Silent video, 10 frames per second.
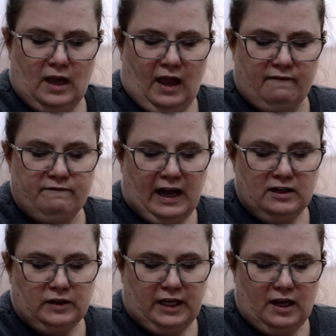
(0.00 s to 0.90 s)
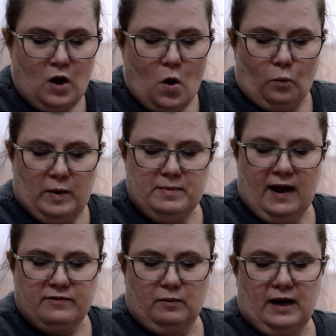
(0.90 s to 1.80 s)
And finally, women
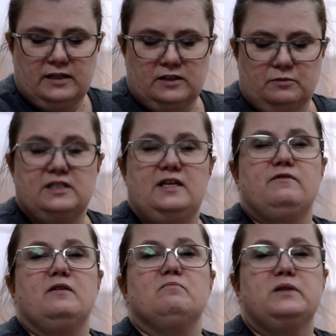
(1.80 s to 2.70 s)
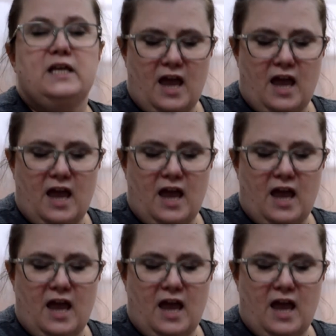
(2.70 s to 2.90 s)
have the right to receive complete